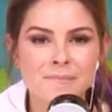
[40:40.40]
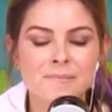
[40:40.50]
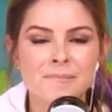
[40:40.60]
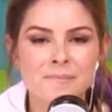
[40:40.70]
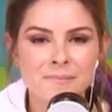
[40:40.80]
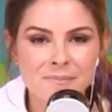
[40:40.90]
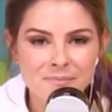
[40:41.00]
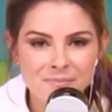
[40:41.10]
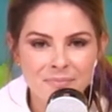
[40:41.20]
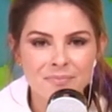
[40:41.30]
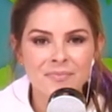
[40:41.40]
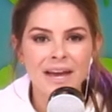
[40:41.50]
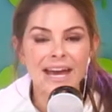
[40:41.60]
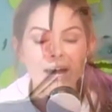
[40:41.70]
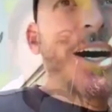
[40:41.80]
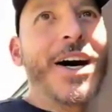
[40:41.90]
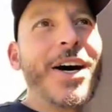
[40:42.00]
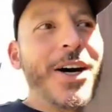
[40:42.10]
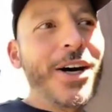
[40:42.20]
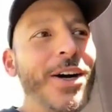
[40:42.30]
Mm-hmm. And we've oh.
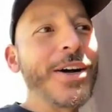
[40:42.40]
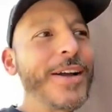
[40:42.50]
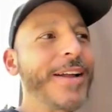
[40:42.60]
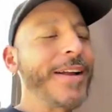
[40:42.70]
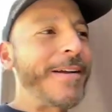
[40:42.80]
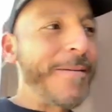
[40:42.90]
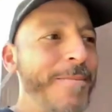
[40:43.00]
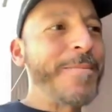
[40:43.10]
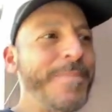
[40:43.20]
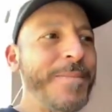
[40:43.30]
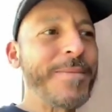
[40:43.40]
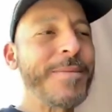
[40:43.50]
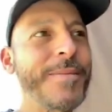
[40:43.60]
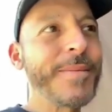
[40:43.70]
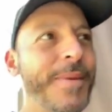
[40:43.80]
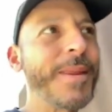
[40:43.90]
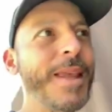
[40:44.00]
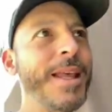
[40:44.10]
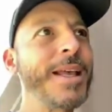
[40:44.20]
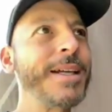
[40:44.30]
got citrus galore, so we're
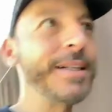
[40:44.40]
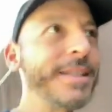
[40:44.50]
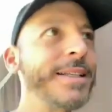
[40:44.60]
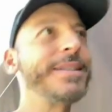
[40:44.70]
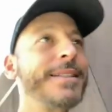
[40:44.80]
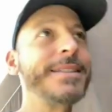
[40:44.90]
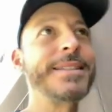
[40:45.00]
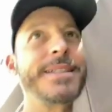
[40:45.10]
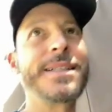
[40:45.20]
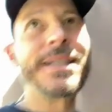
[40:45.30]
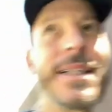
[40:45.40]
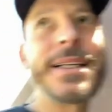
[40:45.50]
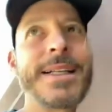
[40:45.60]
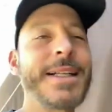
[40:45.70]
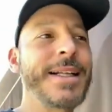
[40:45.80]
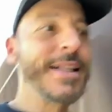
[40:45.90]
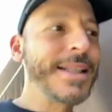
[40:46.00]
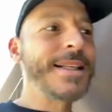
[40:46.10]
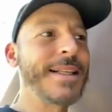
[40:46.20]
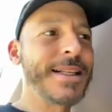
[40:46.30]
making fresh juices and
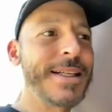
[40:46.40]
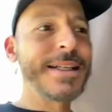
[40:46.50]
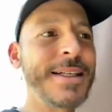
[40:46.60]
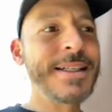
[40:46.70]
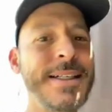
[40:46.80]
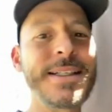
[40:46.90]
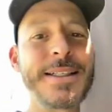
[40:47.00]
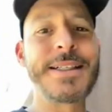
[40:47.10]
so